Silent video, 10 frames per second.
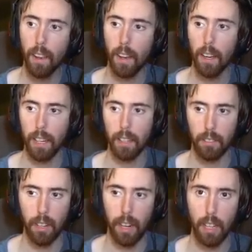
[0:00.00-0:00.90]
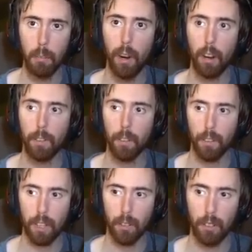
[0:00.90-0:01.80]
Because then, like, the player feels
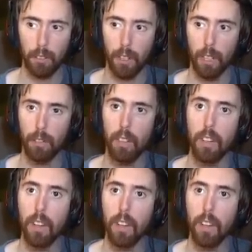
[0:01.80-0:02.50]
like they're deceived.